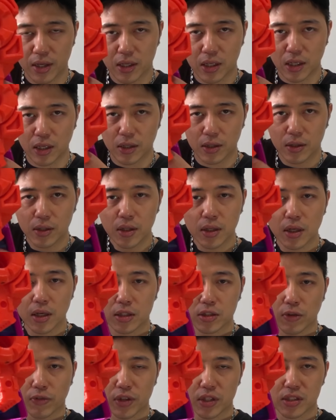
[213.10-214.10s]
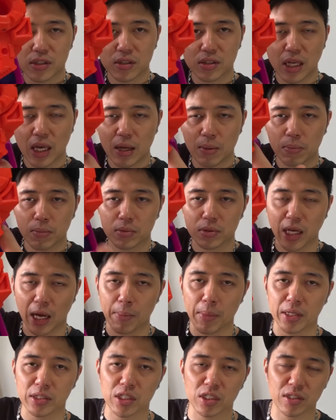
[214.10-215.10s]
here. It's of the same
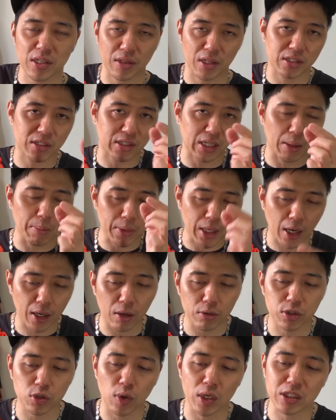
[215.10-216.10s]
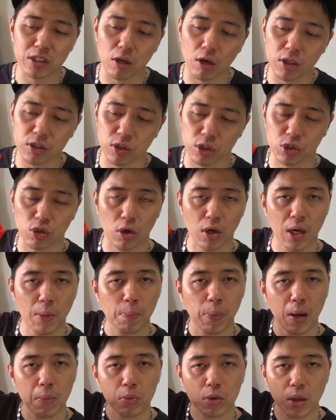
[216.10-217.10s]
dimensions and the same cutout, so as long as your shotgun
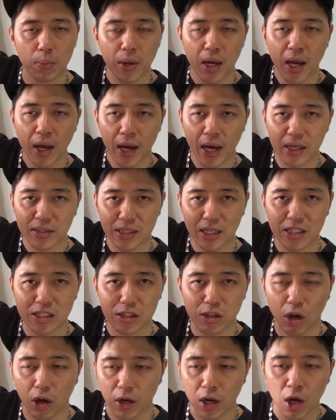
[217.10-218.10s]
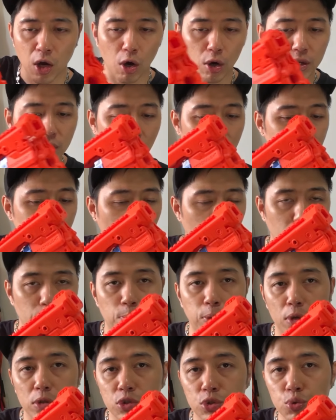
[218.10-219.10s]
pump grip has a slot or does not
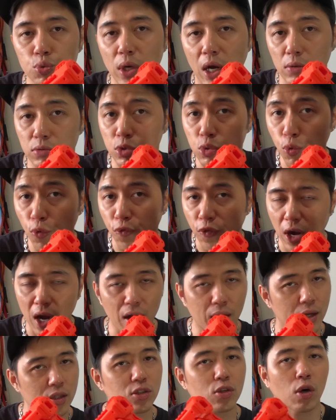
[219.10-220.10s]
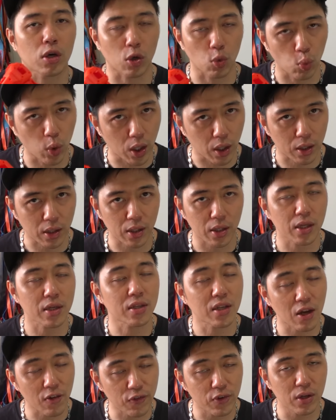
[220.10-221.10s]
protrude out too far, it's gonna work. It
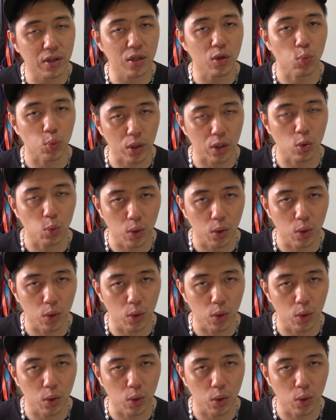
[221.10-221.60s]
definitely will